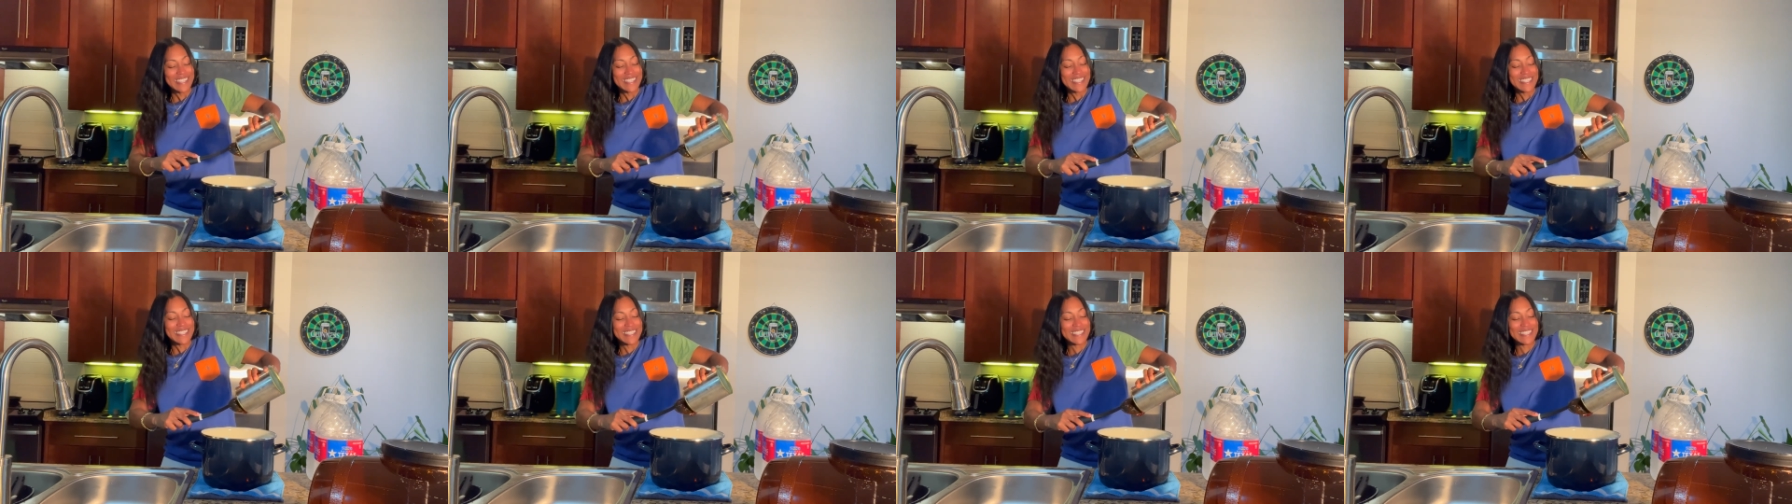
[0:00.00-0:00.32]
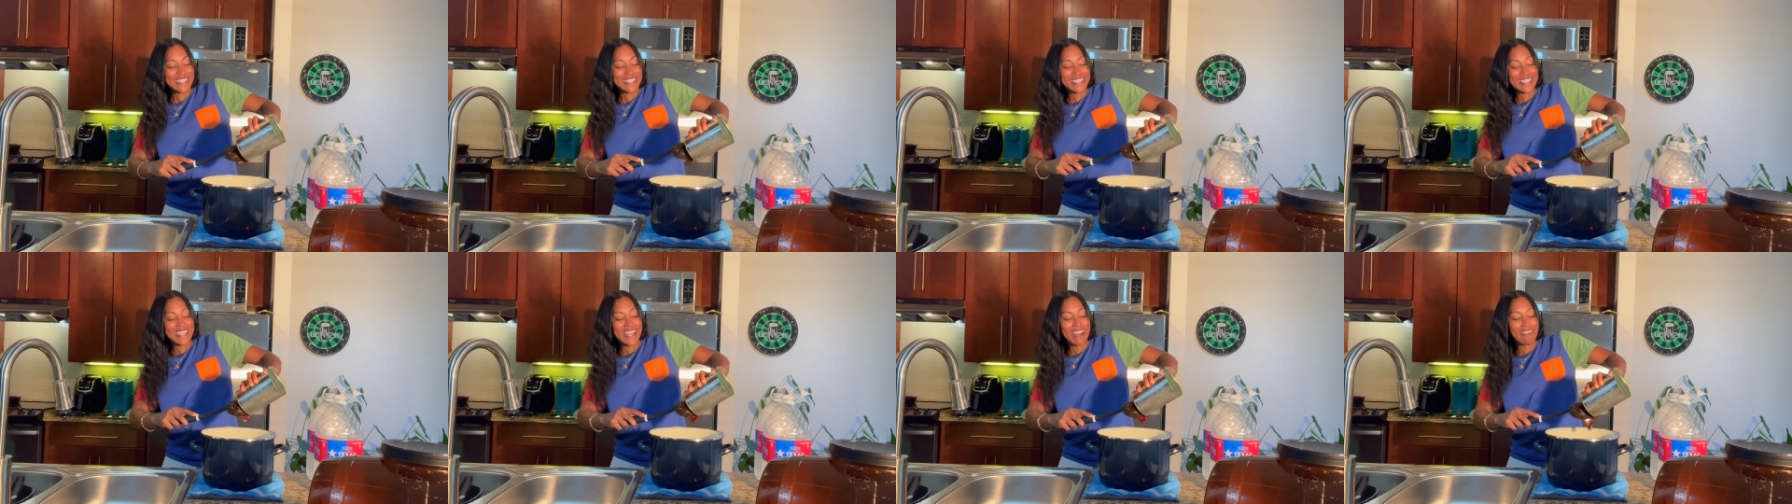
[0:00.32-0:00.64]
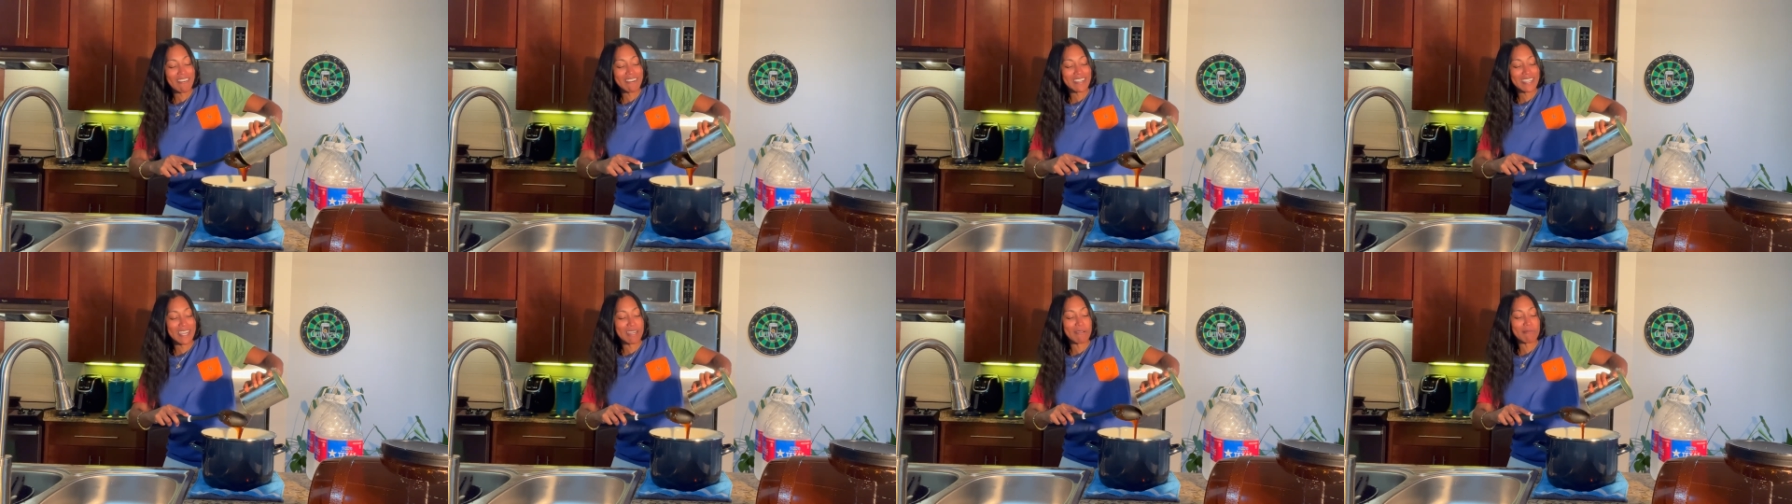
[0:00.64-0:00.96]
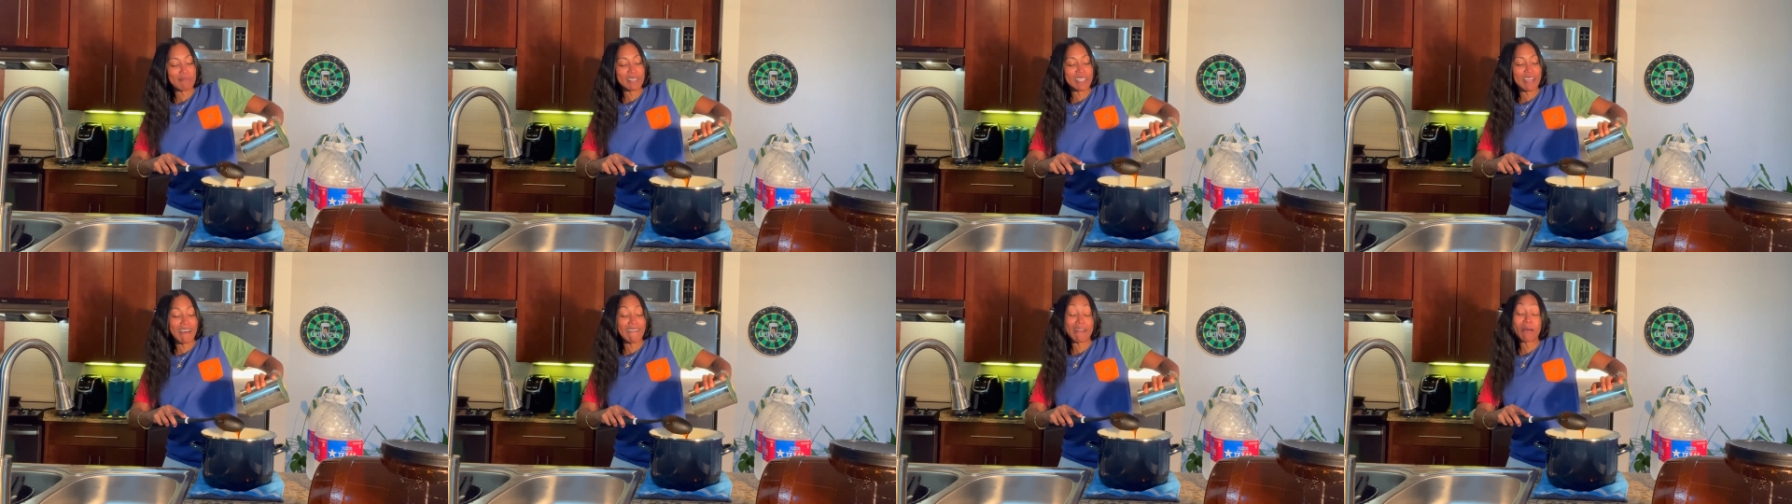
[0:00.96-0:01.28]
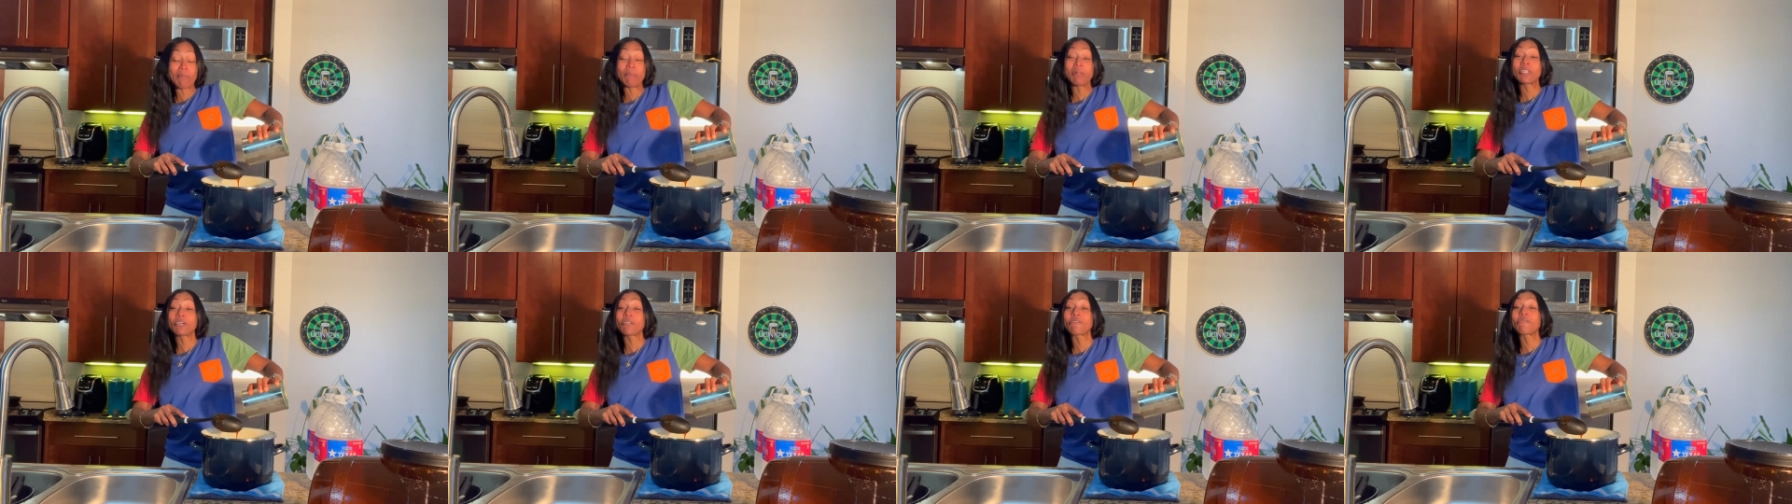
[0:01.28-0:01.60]
to see how it comes out. I'm
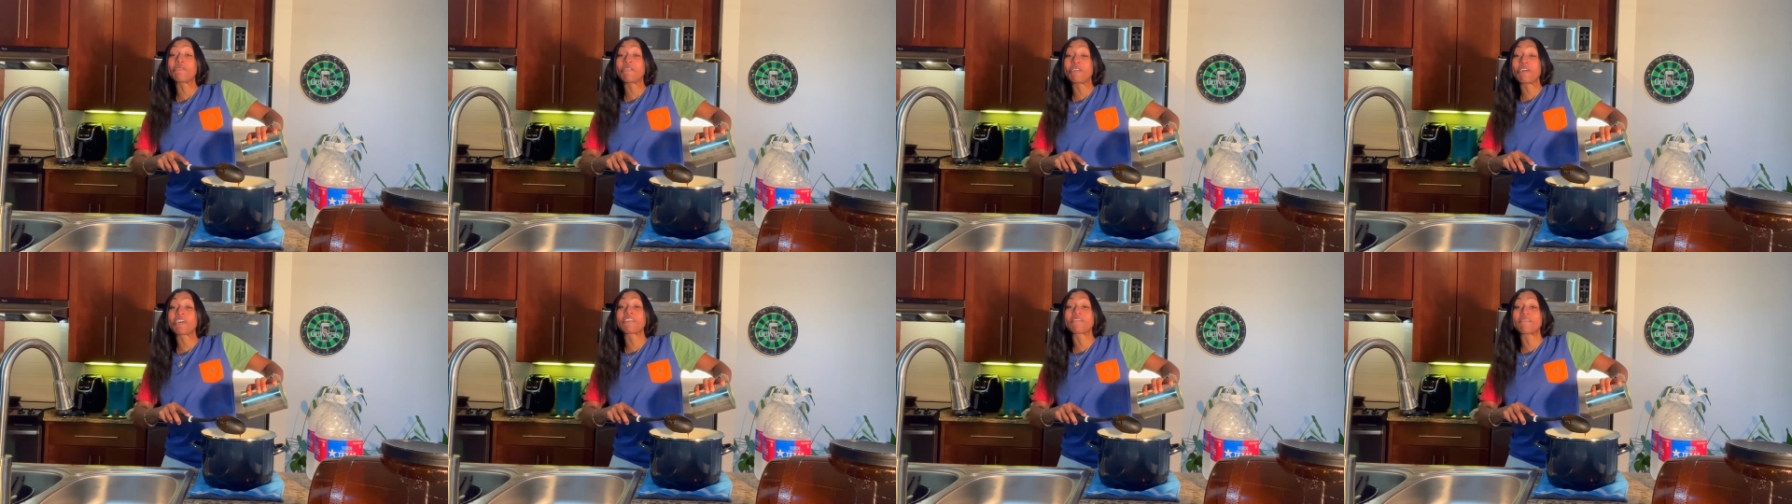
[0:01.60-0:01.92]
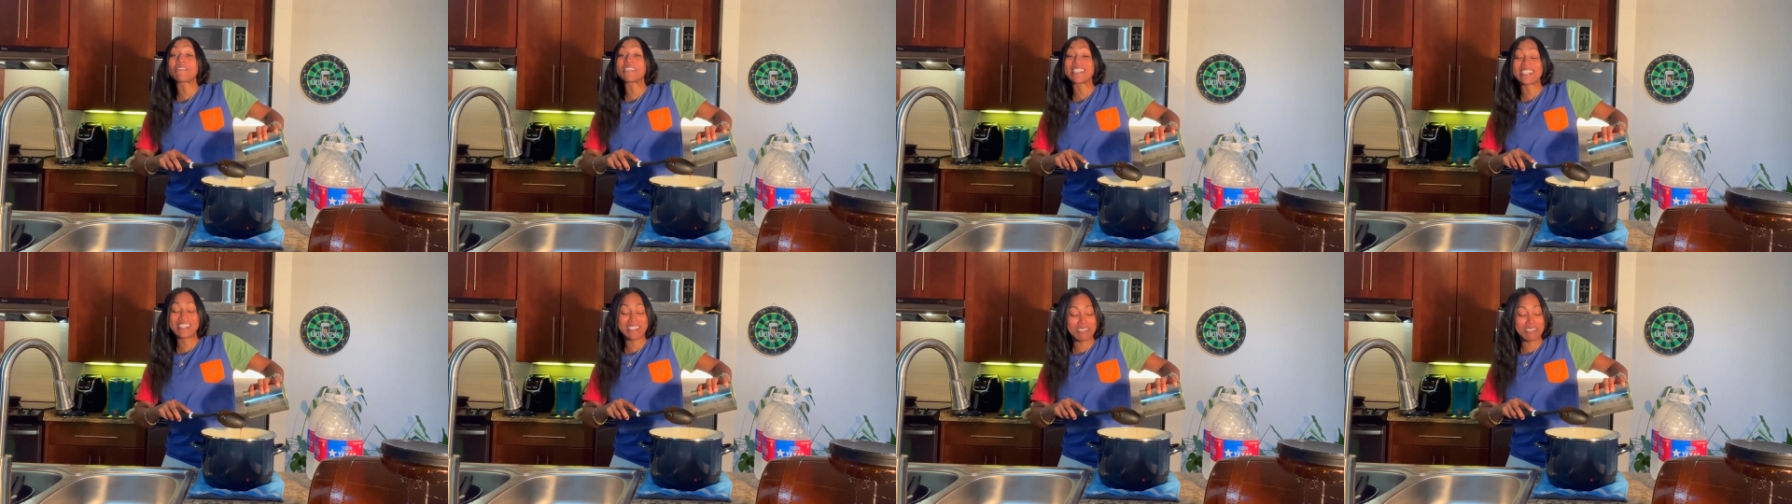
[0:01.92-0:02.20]
a little nervous,